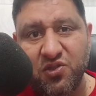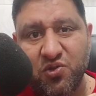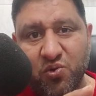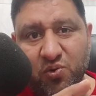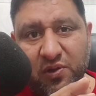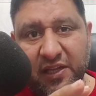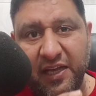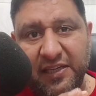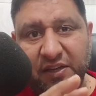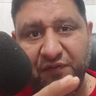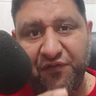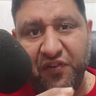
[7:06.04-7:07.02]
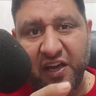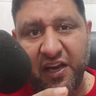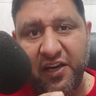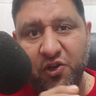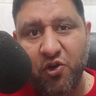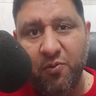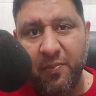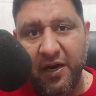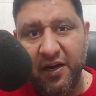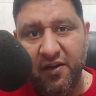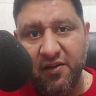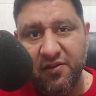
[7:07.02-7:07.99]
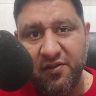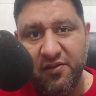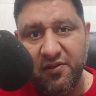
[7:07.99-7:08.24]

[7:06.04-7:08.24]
So there is a fear in your mind.